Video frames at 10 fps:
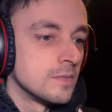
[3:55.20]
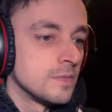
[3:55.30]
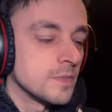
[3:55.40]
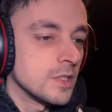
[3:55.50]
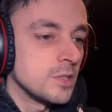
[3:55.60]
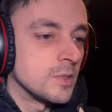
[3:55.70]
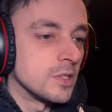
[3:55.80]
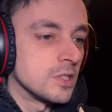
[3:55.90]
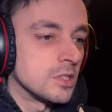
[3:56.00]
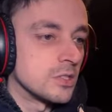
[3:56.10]
That's a bit
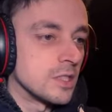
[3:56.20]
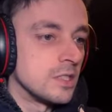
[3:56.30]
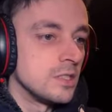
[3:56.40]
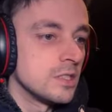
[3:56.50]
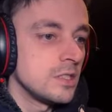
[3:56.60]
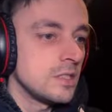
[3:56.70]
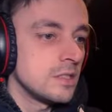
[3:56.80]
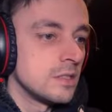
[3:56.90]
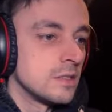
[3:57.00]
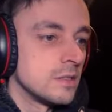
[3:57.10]
strange, isn't it?
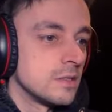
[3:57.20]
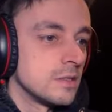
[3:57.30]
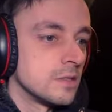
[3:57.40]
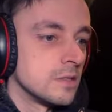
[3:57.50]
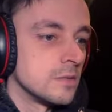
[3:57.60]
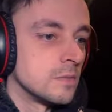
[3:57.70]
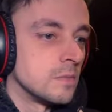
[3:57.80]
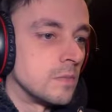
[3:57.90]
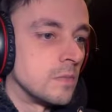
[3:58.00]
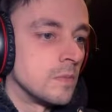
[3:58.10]

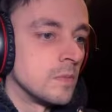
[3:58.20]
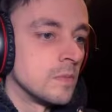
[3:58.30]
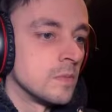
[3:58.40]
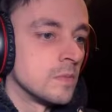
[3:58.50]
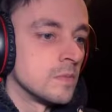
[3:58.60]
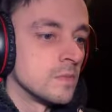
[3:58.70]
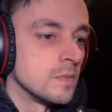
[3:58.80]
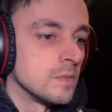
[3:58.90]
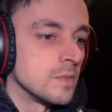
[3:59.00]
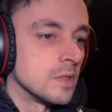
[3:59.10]
Hmm.
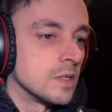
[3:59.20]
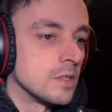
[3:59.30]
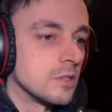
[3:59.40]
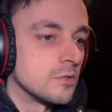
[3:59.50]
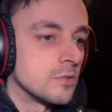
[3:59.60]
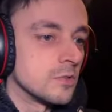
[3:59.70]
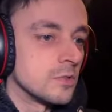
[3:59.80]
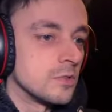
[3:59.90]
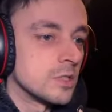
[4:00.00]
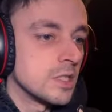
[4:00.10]
I'm going to fall
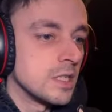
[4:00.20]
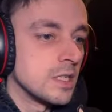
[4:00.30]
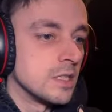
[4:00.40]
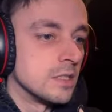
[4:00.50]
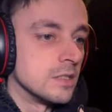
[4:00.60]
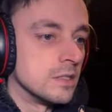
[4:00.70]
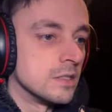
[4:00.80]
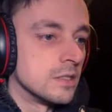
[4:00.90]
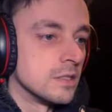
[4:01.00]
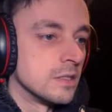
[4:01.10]
through the
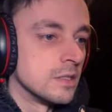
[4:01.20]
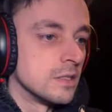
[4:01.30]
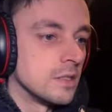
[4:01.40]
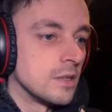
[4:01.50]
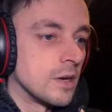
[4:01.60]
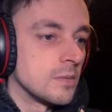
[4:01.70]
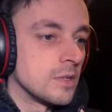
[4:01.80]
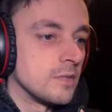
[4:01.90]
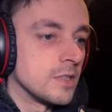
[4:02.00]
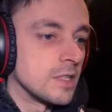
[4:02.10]
stairs. No, I'm not
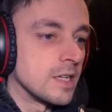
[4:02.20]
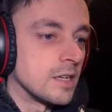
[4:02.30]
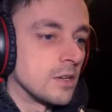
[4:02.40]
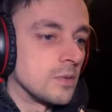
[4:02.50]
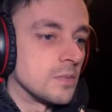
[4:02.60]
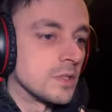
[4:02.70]
even going to get up the